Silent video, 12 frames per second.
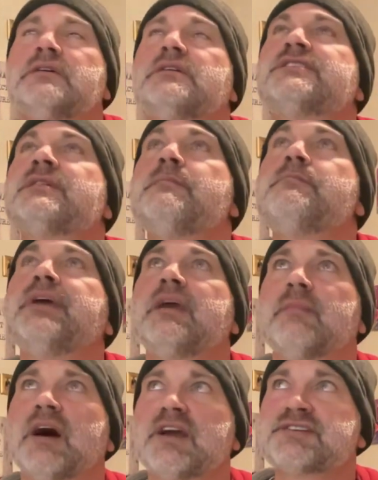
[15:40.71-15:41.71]
to beat
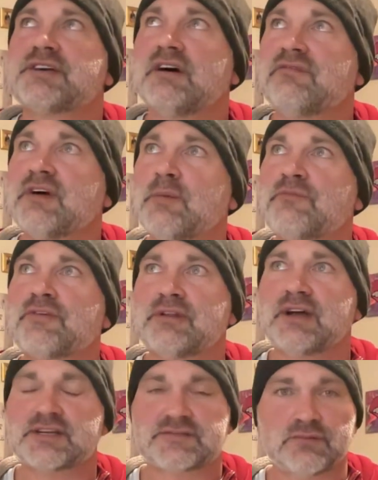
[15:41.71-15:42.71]
myself up for the
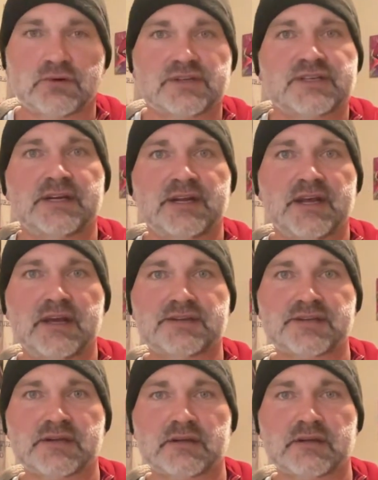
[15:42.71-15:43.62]
last fourteen days.